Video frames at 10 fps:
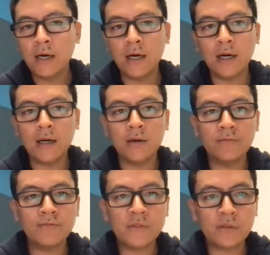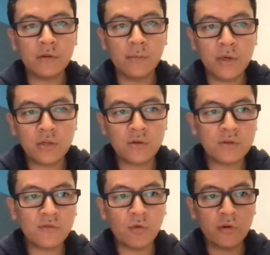So the
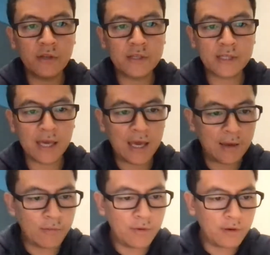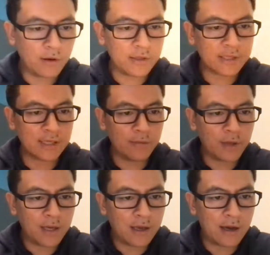pitchers for this game is going to
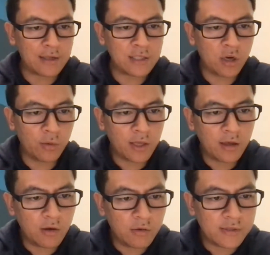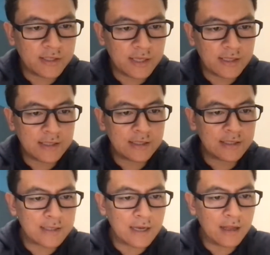be Antonio
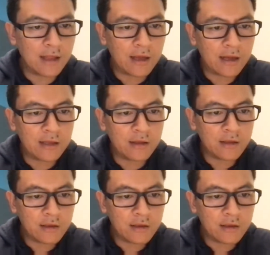Senzatela.